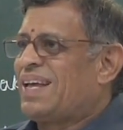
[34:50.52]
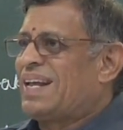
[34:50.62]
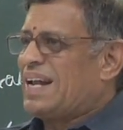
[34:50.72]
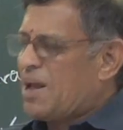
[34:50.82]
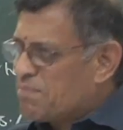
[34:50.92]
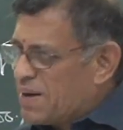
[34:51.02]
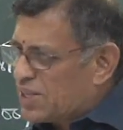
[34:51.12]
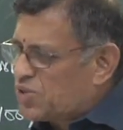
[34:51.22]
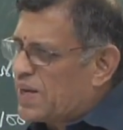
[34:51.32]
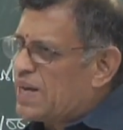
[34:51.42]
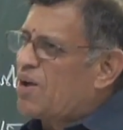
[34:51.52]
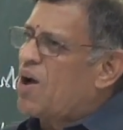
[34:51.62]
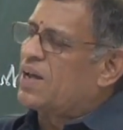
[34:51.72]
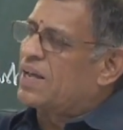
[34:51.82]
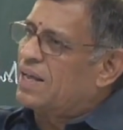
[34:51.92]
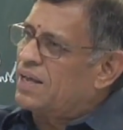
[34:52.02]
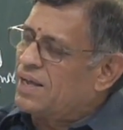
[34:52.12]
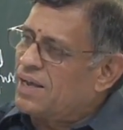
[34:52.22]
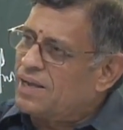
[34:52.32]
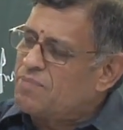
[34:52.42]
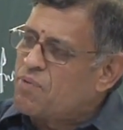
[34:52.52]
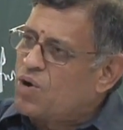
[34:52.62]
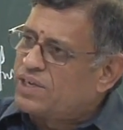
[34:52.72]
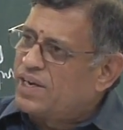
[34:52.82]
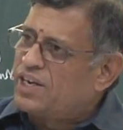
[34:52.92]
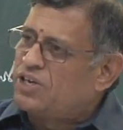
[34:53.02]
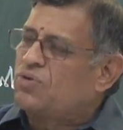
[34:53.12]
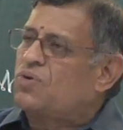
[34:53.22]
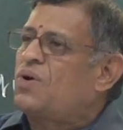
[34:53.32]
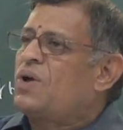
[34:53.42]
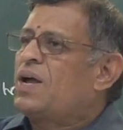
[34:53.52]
Numbers were imported into